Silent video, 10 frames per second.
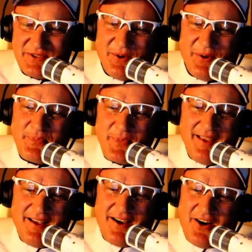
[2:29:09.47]
So
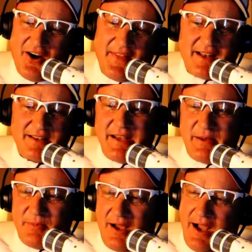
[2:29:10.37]
on that
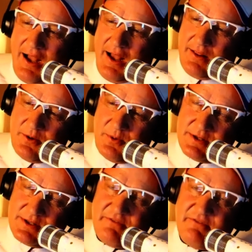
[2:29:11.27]
team, there
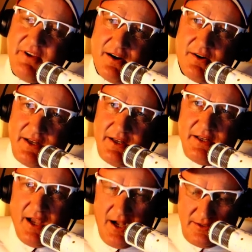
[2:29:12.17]
was a very
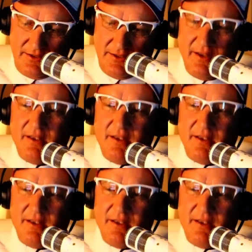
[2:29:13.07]
young,